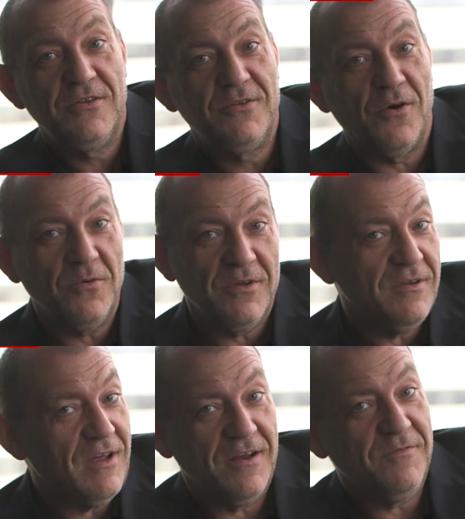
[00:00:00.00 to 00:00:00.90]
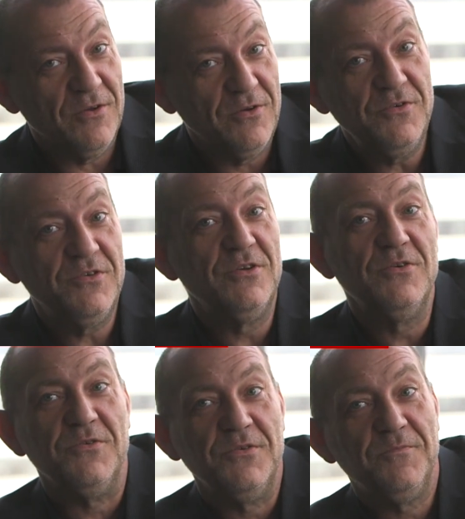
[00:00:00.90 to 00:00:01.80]
And if you lose, you
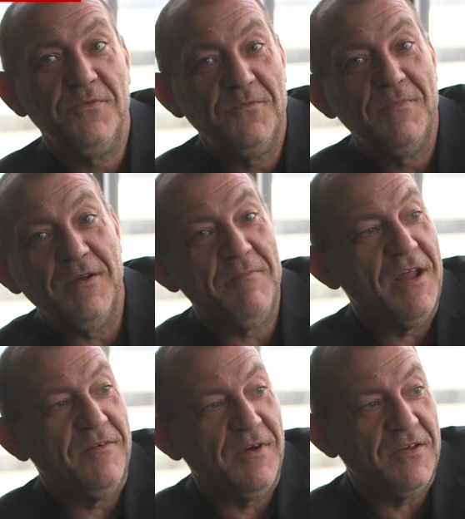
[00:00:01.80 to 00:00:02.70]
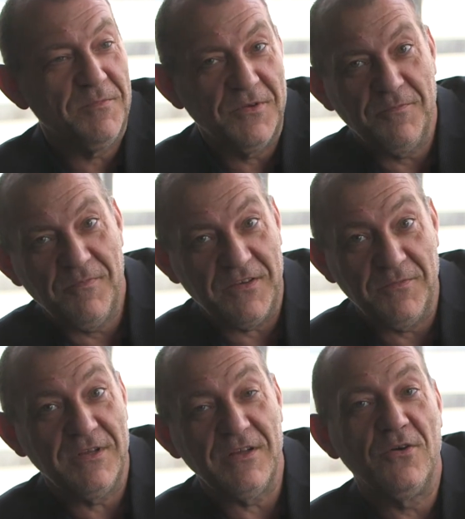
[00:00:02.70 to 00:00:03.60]
lose. You've made a bad investment. Your
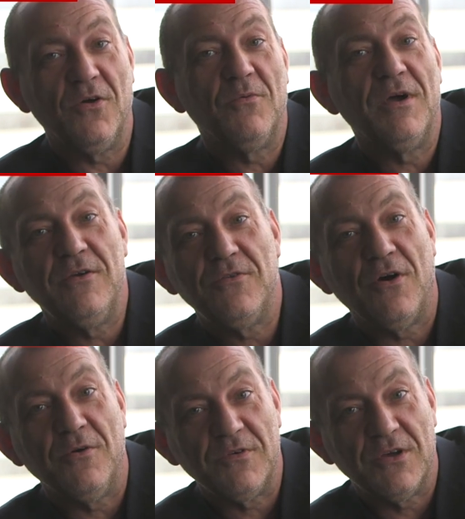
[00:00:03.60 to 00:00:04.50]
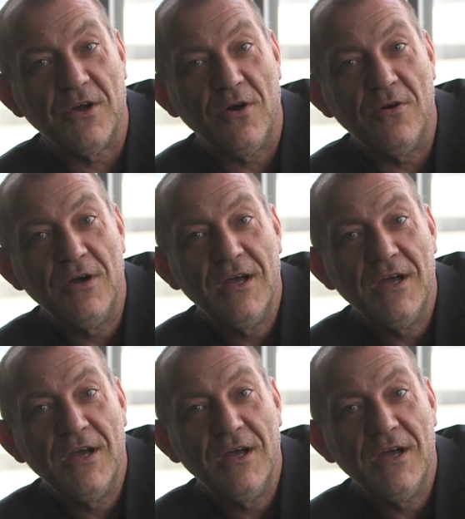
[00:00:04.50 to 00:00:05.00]
investment didn't go the way you thought it was going to go.